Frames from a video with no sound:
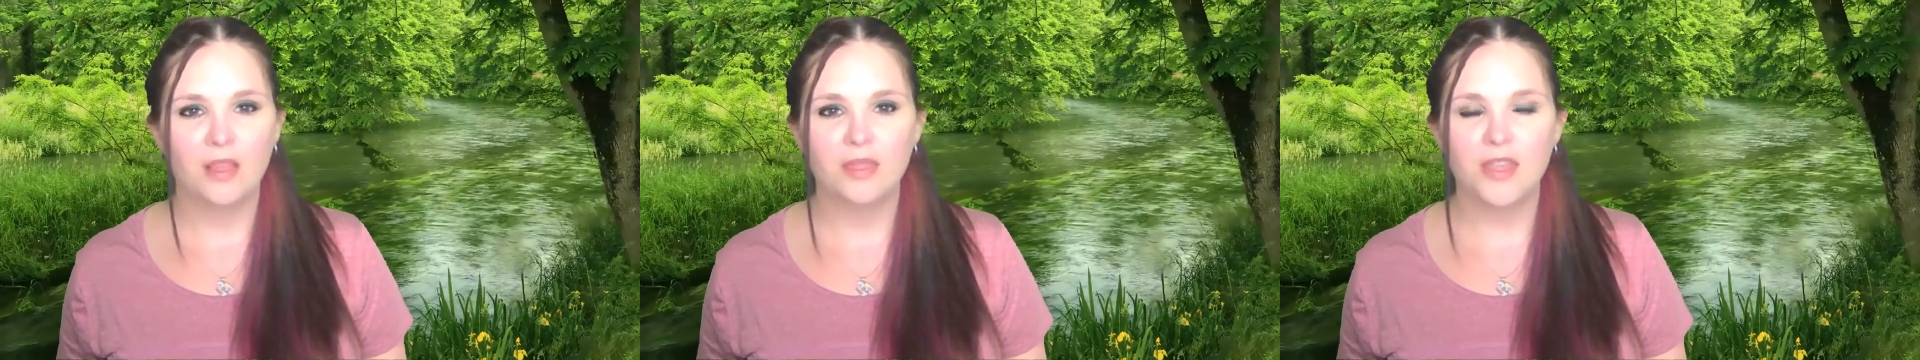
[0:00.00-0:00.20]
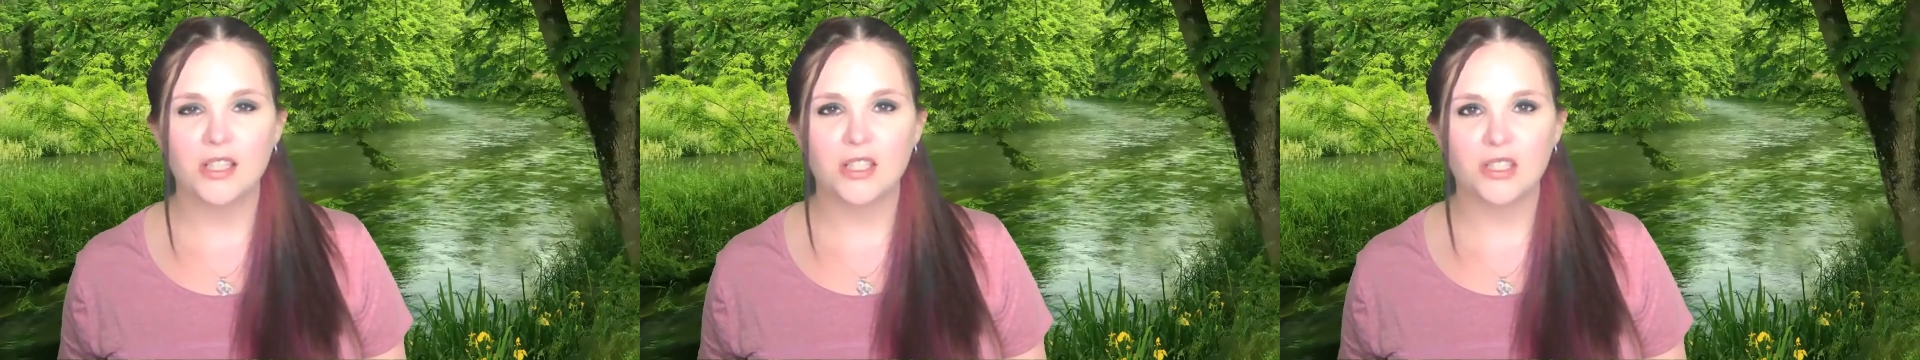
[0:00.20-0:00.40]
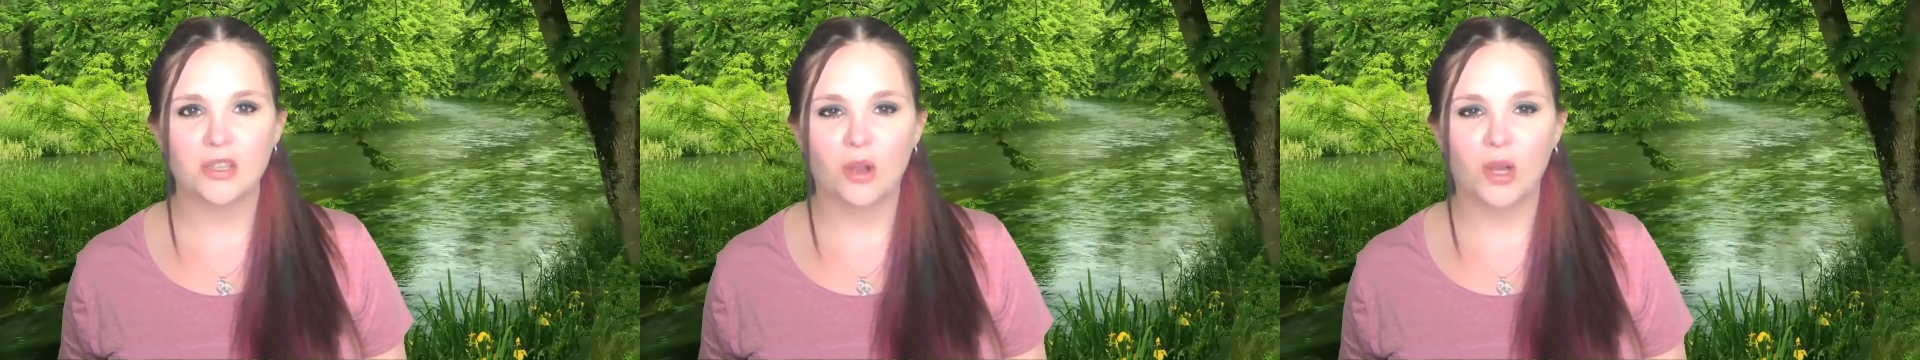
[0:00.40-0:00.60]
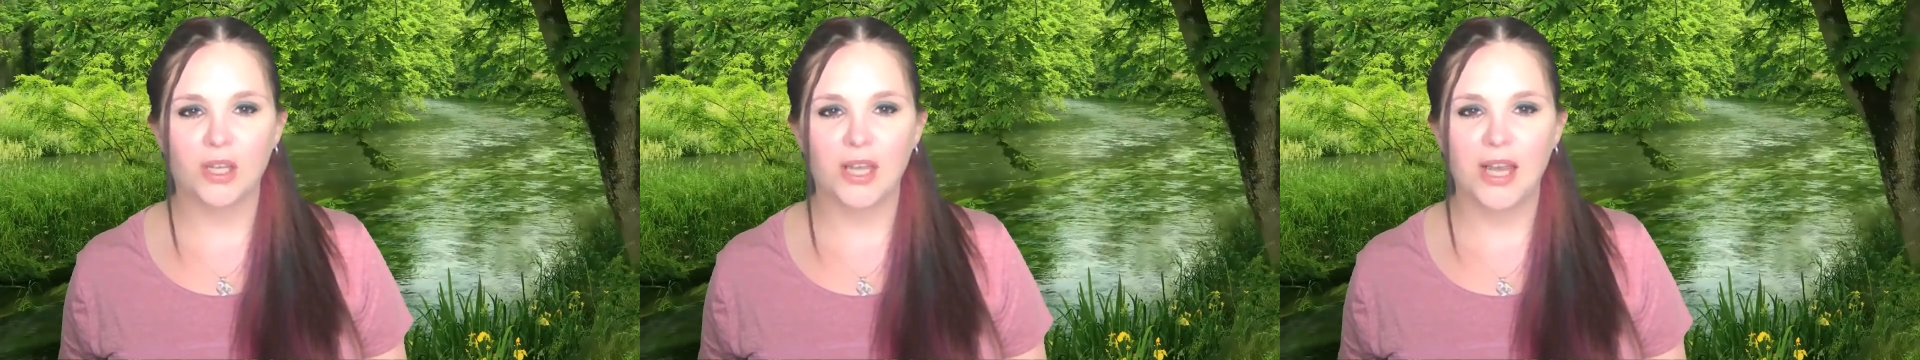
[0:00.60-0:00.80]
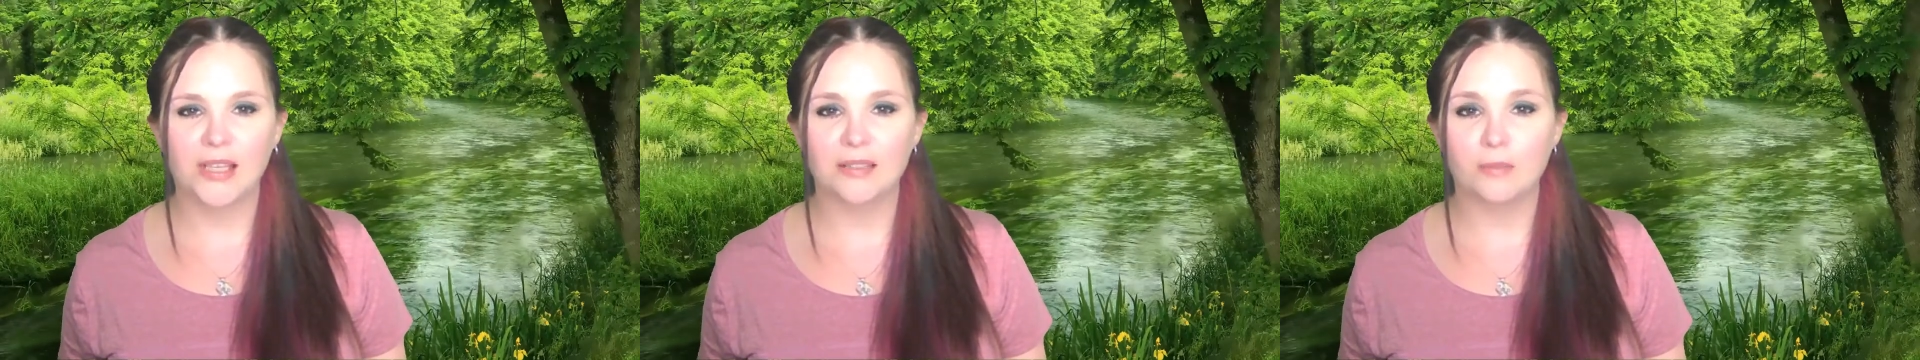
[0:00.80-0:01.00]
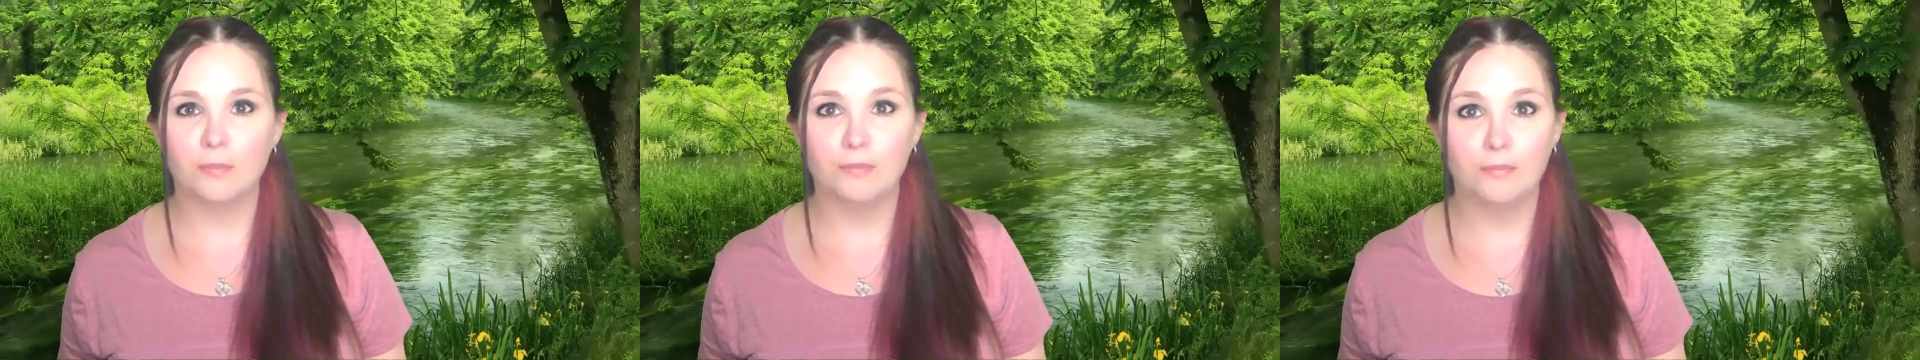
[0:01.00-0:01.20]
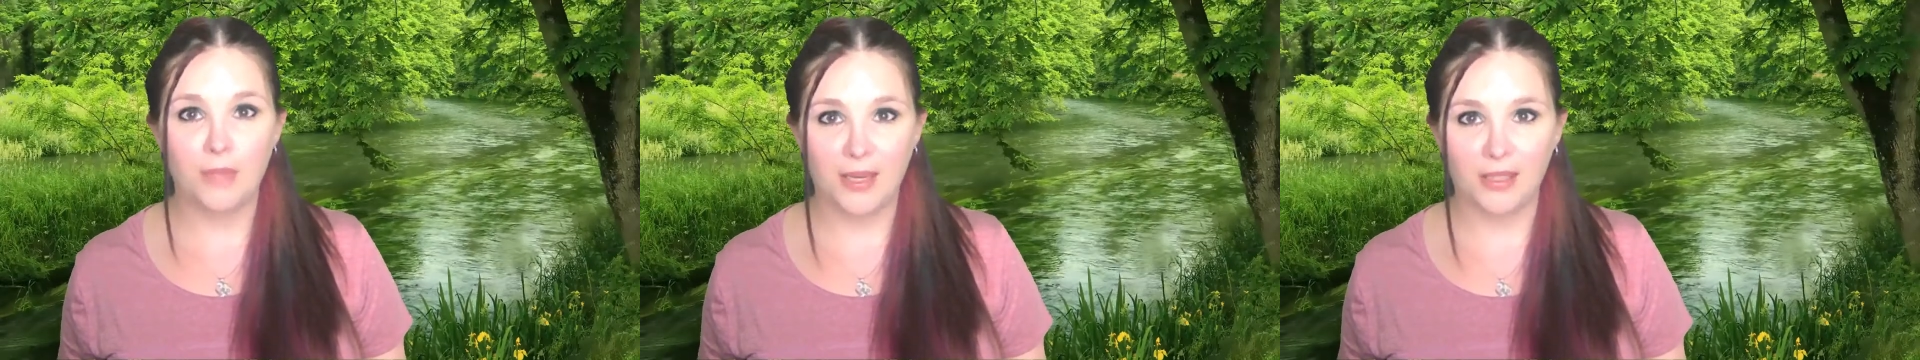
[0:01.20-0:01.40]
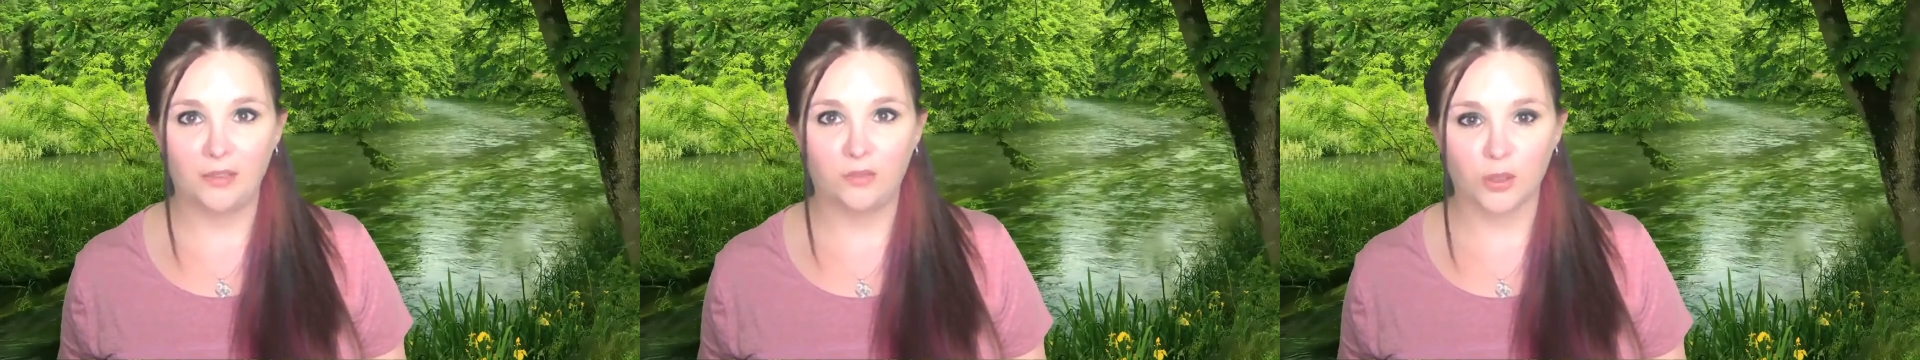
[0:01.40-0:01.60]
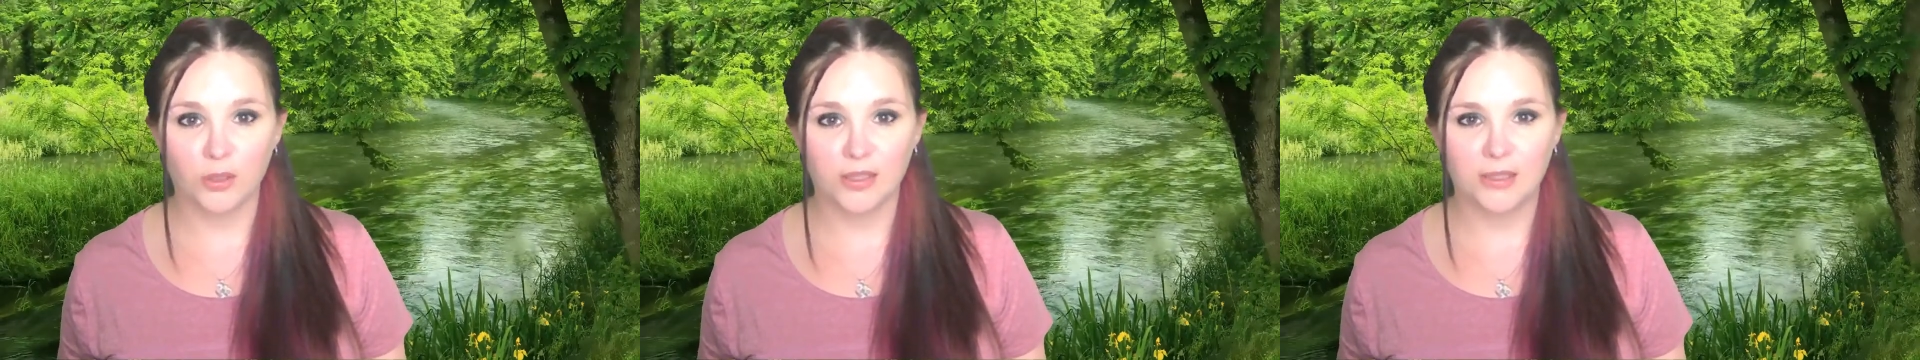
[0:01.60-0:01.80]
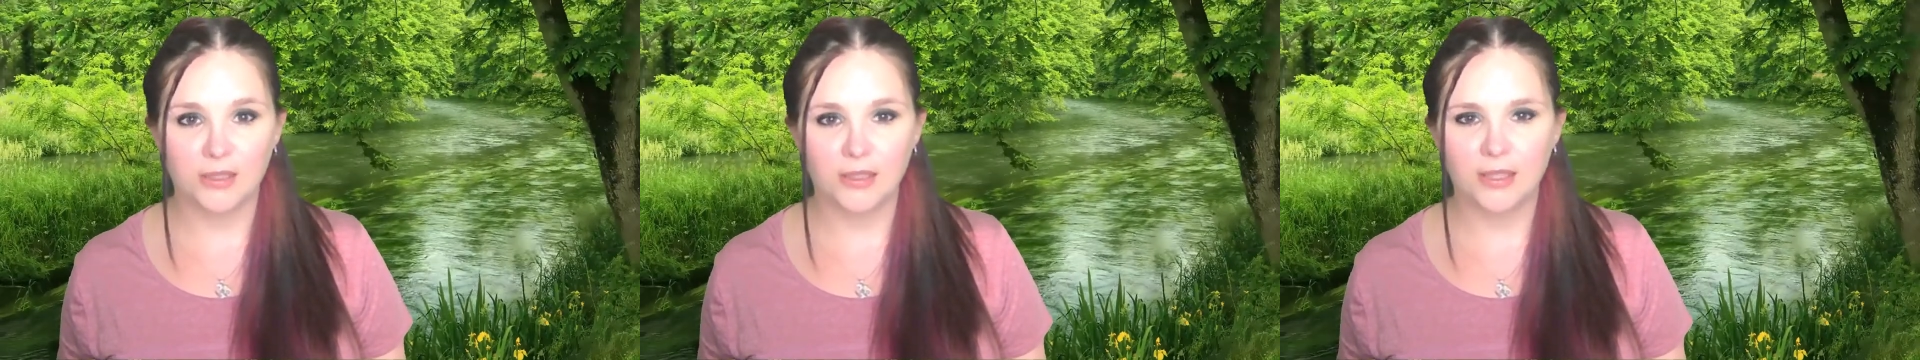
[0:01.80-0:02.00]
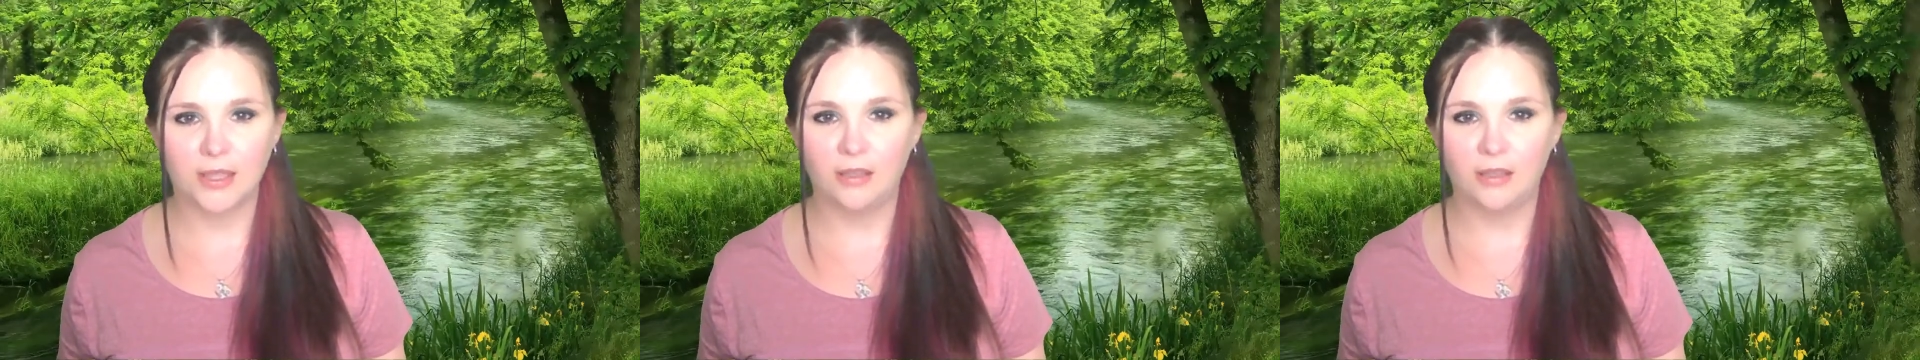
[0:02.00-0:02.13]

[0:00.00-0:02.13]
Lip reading: This song has many verses